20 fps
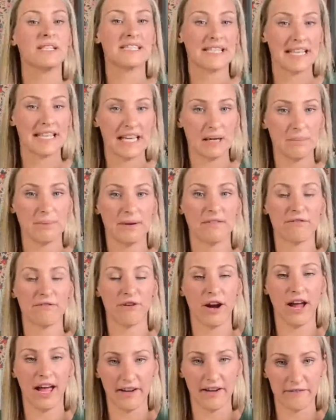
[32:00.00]
get to keep it
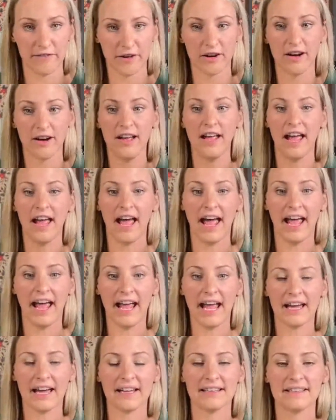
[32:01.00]
forever.
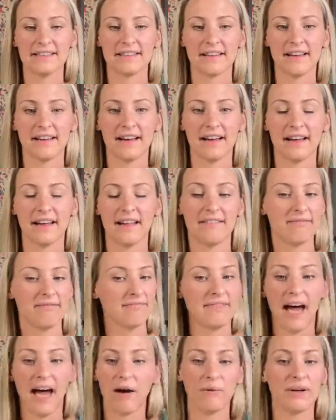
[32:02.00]
And
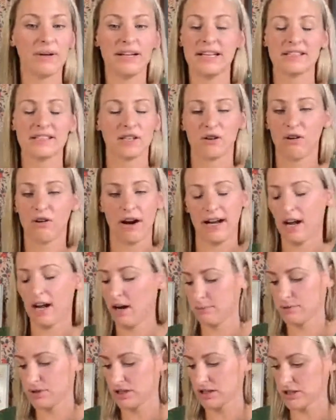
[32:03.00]
that one is a great
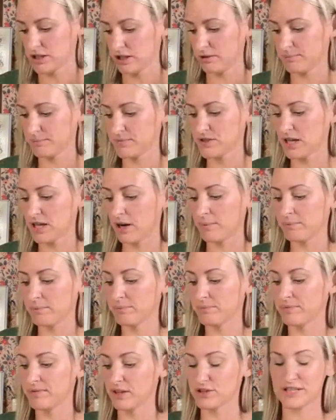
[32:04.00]
option too. So
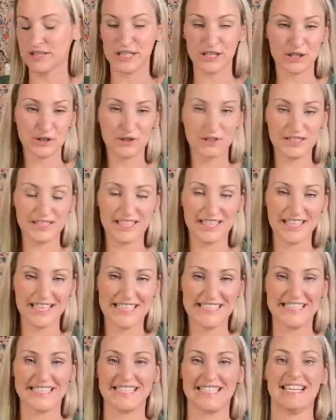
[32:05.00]
there's Digital
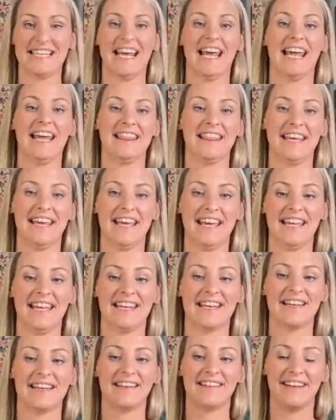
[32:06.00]
Dust and
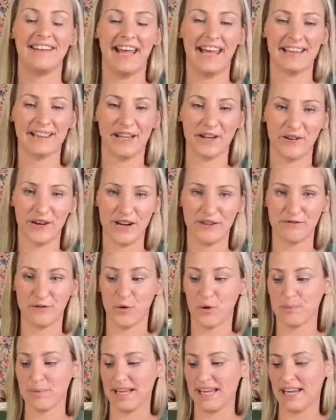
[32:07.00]
then hand lettering
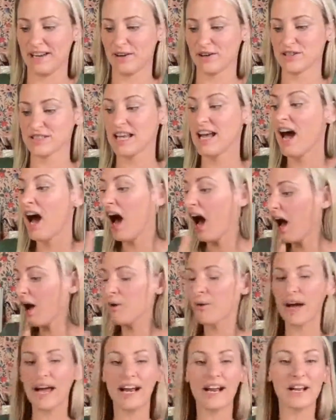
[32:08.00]
for beginners.
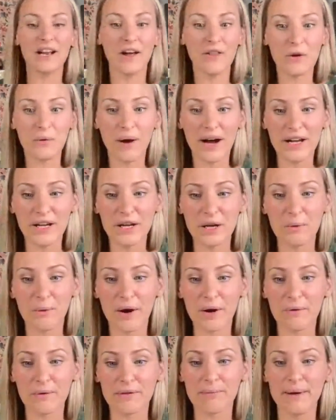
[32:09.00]
Oh, and another way you can
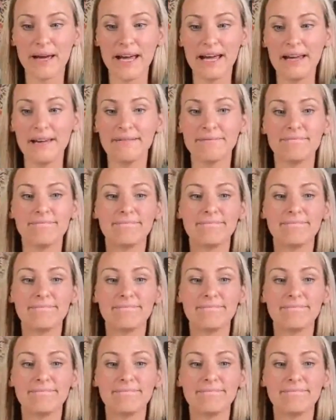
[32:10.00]
work with me